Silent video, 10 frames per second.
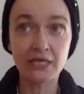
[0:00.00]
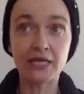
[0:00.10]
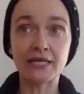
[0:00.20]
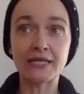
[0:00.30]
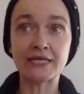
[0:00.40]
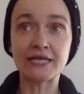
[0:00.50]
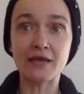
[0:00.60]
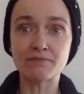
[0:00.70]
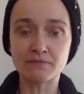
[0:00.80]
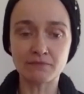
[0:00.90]
and I
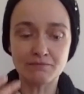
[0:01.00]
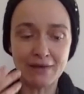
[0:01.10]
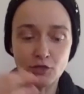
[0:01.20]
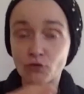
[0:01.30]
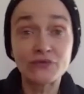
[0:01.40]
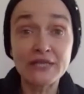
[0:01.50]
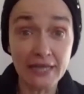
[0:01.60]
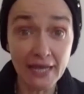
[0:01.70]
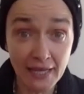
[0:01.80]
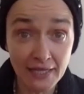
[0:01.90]
am my own
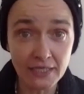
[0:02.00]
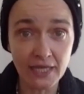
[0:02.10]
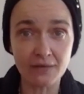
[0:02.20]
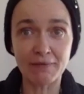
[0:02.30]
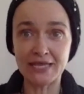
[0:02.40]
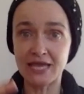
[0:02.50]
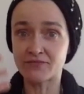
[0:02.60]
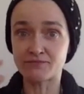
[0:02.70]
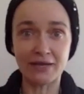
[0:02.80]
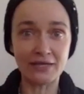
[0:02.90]
DNA and I
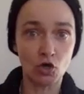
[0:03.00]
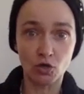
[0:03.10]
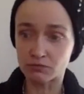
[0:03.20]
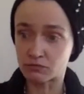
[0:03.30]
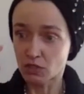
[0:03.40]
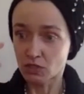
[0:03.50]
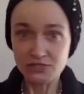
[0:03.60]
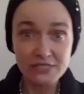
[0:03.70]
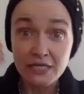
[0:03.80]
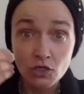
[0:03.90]
have my own
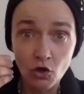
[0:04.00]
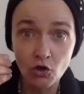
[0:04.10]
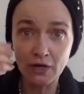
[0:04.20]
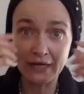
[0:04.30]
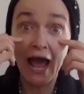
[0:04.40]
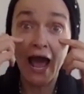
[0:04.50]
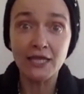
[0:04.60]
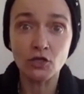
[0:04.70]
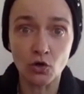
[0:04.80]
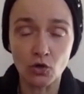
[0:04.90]
skin color and
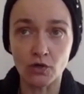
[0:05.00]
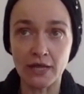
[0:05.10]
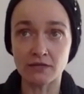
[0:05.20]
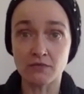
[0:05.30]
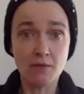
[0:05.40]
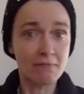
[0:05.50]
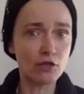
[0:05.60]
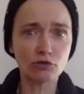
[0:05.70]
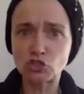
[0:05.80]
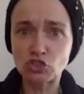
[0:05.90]
eye color and my
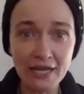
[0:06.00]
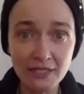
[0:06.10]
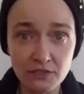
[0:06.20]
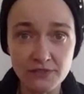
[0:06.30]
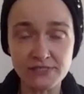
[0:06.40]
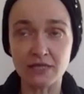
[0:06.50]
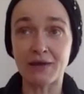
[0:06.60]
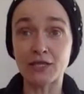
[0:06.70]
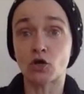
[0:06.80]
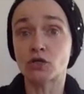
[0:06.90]
own genders and
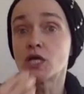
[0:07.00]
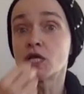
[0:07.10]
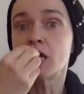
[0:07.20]
my own